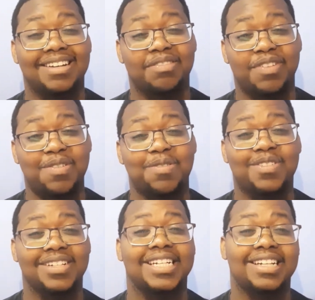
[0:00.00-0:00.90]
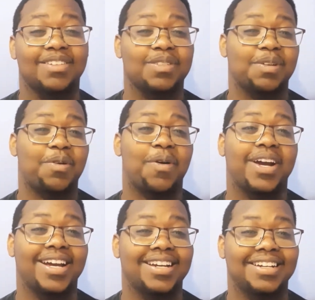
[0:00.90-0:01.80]
If you're new to the channel, then go
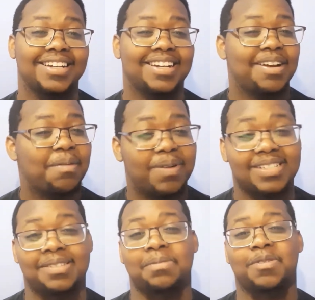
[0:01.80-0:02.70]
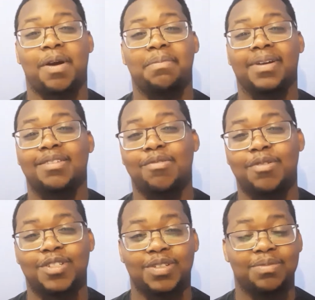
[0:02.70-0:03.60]
ahead, press the subscribe button, or
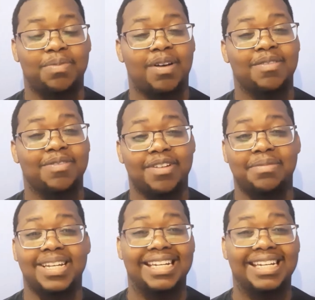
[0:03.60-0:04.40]
join part of the family.